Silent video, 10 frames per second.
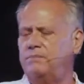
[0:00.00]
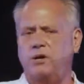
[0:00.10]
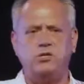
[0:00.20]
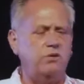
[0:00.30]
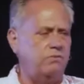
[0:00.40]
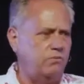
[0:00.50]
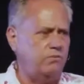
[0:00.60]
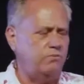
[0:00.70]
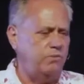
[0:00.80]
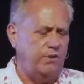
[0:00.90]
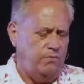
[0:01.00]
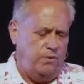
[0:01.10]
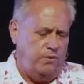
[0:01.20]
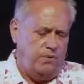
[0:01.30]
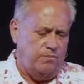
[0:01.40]
Mind you, we
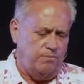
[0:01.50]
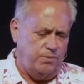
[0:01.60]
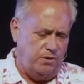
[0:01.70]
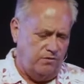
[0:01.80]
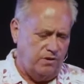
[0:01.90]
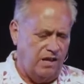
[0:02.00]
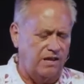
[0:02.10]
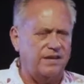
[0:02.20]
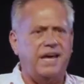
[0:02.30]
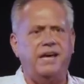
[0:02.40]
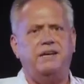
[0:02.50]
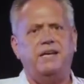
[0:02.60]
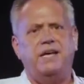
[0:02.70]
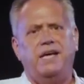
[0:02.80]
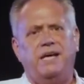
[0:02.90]
were on a beautiful holiday and
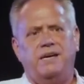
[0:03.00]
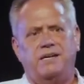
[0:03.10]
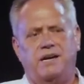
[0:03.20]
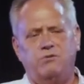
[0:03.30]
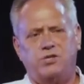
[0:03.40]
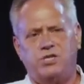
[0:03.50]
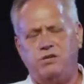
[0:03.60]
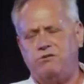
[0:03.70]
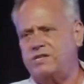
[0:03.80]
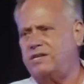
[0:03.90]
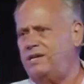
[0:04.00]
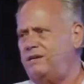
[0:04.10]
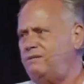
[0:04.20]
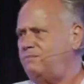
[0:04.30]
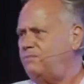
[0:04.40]
I was
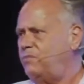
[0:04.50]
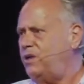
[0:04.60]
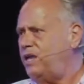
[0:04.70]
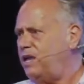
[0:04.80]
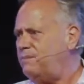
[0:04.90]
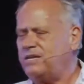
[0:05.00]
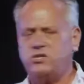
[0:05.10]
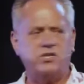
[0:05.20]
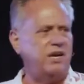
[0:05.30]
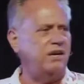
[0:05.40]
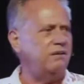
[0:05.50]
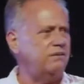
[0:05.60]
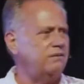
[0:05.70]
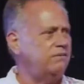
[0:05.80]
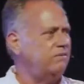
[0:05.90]
seriously thinking about staying
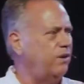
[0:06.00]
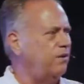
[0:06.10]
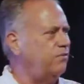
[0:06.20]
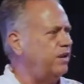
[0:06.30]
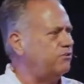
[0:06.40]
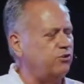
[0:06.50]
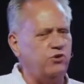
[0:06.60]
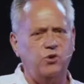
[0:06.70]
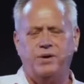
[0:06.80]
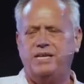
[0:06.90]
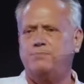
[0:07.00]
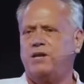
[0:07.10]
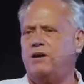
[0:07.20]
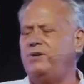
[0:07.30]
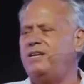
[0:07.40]
there for an extra 2 weeks, but
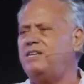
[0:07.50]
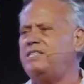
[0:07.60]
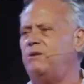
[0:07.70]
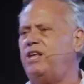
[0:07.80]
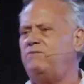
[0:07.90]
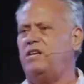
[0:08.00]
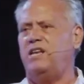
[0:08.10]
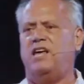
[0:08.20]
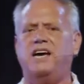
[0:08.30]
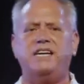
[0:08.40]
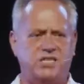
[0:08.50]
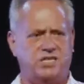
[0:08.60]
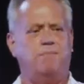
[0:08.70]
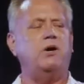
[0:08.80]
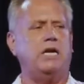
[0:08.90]
I realized I would have to lie to
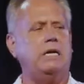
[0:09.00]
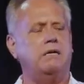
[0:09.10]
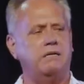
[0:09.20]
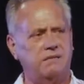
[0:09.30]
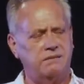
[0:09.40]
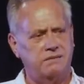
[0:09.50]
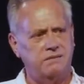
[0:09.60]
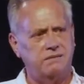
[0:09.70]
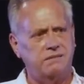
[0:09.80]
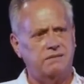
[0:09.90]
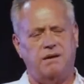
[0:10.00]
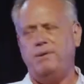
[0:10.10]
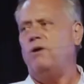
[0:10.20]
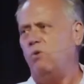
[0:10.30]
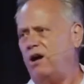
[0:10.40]
somebody
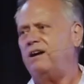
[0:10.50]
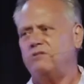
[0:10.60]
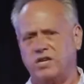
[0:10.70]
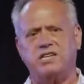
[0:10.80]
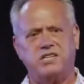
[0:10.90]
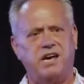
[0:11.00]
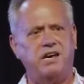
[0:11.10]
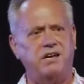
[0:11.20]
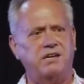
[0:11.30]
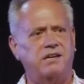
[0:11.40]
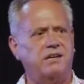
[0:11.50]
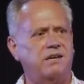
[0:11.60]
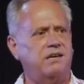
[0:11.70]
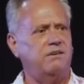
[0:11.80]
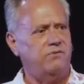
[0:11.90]
about why I was going to stay
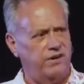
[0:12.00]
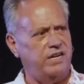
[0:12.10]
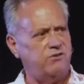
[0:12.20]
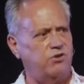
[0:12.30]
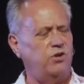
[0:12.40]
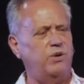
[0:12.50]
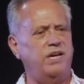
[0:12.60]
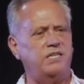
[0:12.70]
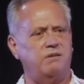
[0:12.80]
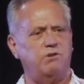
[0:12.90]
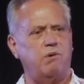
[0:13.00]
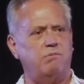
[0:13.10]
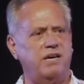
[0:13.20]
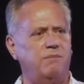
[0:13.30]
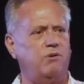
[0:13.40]
for an extra 2 weeks, and it was
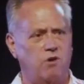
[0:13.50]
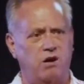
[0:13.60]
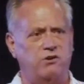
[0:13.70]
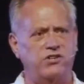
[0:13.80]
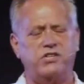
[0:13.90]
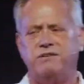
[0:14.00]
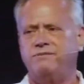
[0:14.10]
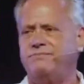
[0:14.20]
probably going to be Rose.